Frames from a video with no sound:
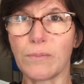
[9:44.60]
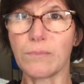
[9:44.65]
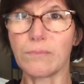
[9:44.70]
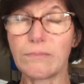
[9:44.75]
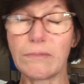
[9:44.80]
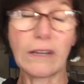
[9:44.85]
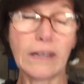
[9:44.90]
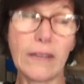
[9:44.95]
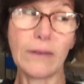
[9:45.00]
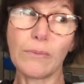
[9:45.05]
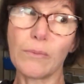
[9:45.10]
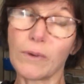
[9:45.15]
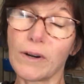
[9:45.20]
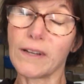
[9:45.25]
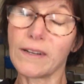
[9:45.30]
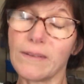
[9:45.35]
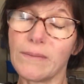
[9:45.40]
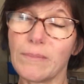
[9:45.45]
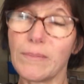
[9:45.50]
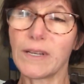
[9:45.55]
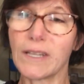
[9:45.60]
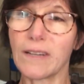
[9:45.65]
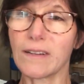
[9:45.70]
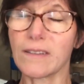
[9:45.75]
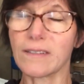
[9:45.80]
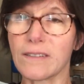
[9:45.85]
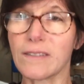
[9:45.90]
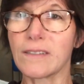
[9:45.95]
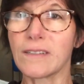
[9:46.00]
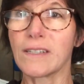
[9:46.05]
night 1
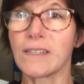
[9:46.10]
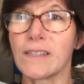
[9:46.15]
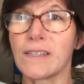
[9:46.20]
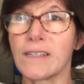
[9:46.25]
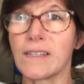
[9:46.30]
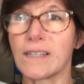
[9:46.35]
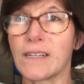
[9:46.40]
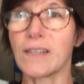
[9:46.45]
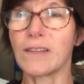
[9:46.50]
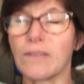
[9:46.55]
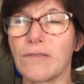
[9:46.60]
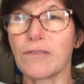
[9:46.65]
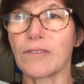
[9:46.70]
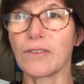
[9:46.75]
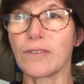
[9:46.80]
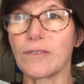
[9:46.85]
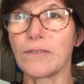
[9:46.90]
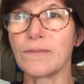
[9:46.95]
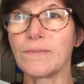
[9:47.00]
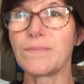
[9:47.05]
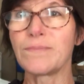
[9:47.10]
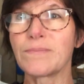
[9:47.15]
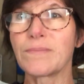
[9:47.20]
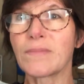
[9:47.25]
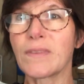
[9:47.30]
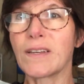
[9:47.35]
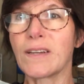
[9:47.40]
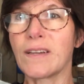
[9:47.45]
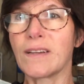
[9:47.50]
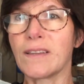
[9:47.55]
because I had the flu,
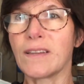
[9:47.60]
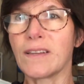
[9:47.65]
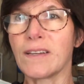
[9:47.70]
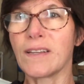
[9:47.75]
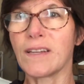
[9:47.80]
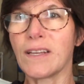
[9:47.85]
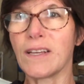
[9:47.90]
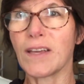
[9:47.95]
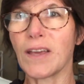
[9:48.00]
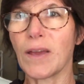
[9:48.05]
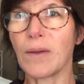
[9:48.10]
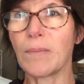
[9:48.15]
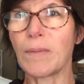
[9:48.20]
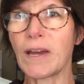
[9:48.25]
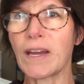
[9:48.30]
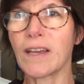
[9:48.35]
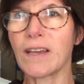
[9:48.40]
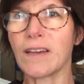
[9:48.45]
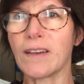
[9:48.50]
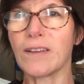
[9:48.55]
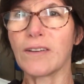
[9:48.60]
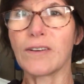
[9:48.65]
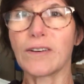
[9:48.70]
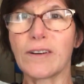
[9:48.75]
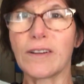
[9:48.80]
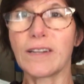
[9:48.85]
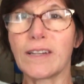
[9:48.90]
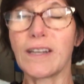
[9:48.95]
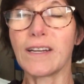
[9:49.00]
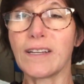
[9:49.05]
and then he came back in
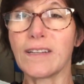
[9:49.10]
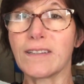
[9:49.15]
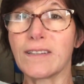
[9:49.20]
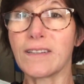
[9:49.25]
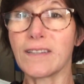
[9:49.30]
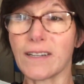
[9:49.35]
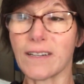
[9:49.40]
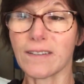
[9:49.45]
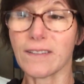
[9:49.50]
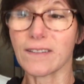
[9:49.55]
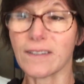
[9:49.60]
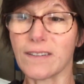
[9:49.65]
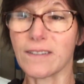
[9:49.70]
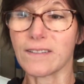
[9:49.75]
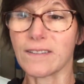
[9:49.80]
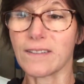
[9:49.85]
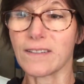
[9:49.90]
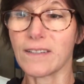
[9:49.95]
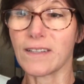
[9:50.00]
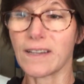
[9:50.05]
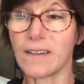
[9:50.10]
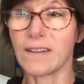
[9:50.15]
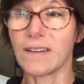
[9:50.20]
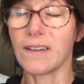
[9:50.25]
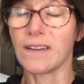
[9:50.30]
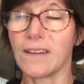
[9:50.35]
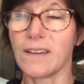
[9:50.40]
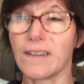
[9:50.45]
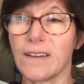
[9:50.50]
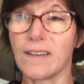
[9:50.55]
on night 6 because
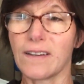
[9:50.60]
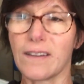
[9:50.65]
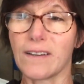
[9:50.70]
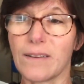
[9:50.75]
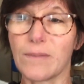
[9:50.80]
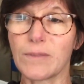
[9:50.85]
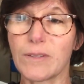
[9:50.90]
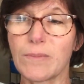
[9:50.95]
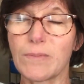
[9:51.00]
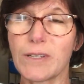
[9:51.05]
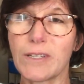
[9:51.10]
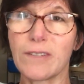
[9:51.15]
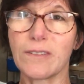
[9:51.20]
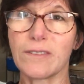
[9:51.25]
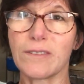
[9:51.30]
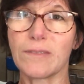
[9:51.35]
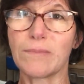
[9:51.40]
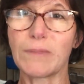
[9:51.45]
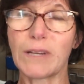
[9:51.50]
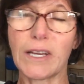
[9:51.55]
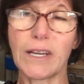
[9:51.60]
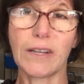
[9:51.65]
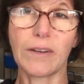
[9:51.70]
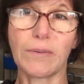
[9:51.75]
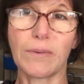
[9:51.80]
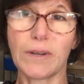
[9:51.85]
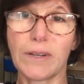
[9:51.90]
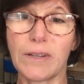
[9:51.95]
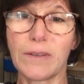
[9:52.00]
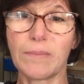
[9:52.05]
as much as Makenna
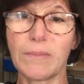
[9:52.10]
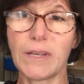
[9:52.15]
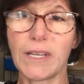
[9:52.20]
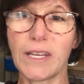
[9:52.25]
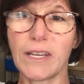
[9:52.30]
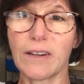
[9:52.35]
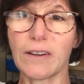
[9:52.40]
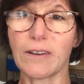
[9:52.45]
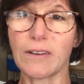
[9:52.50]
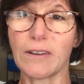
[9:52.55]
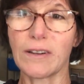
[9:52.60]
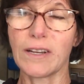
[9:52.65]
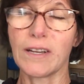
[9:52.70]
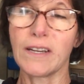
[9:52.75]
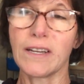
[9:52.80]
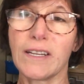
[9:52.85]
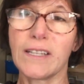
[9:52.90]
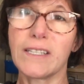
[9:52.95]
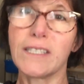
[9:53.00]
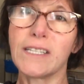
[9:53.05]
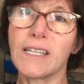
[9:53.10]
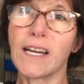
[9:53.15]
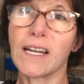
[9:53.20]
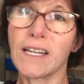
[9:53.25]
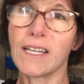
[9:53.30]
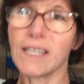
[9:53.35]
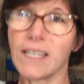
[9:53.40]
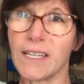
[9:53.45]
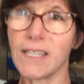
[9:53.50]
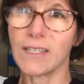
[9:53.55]
wanted me here,
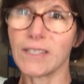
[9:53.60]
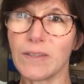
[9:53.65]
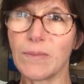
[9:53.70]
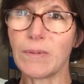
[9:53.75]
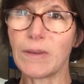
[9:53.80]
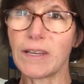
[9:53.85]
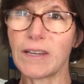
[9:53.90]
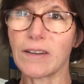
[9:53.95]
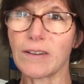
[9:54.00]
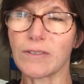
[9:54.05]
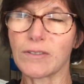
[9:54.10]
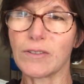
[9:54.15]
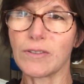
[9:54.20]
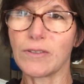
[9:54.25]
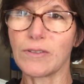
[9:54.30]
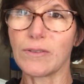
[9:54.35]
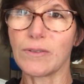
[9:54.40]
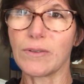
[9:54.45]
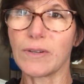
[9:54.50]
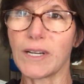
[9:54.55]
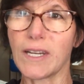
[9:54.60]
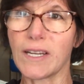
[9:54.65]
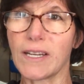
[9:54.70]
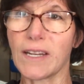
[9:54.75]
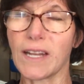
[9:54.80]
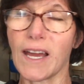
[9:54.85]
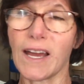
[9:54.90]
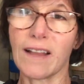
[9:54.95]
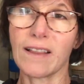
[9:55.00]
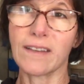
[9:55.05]
Daddy needed to be here too,
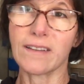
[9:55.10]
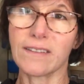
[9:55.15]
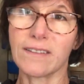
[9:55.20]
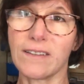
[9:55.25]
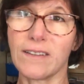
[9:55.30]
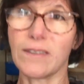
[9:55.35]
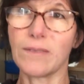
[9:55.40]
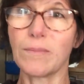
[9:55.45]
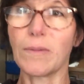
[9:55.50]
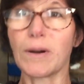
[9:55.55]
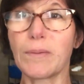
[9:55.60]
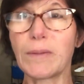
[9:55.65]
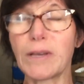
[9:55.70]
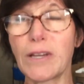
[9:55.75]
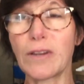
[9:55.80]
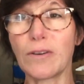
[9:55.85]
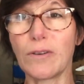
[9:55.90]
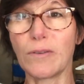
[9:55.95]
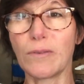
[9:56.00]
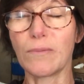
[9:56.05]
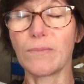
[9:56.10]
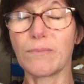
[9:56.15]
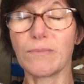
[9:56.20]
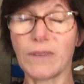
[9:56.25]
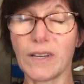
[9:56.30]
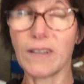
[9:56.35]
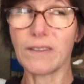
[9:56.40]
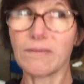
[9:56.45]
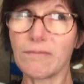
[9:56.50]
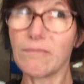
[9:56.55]
and Alex needed mommy at home,
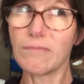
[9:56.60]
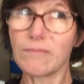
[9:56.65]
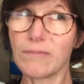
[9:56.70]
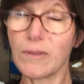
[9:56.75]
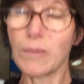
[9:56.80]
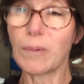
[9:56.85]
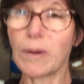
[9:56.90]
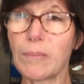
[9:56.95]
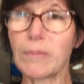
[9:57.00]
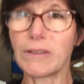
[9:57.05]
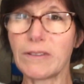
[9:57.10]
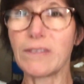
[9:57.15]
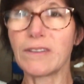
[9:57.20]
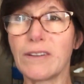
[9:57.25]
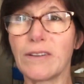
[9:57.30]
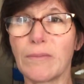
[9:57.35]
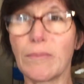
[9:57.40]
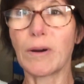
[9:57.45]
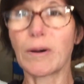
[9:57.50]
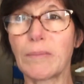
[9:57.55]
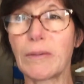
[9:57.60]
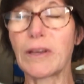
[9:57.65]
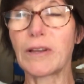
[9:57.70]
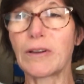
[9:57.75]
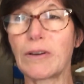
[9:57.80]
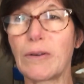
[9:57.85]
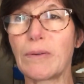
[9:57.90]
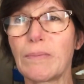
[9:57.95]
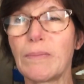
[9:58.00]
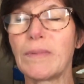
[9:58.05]
and the puppies needed mommy at
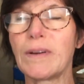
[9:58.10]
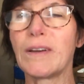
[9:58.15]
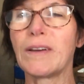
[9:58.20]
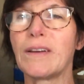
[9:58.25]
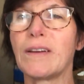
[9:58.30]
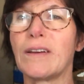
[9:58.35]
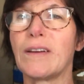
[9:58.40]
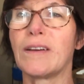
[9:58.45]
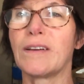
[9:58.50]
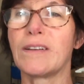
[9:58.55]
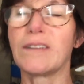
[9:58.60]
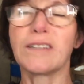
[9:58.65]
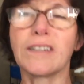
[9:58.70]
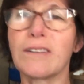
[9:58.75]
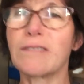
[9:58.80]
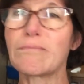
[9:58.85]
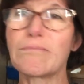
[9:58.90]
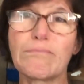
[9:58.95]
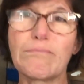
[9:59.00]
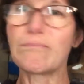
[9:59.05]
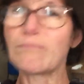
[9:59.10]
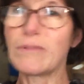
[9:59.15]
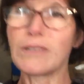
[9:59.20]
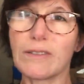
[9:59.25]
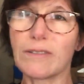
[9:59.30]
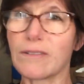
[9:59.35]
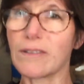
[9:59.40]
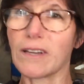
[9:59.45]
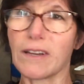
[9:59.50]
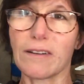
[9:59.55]
home Jared
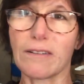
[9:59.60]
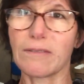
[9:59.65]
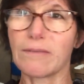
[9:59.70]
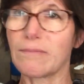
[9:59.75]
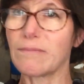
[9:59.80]
doesn't care.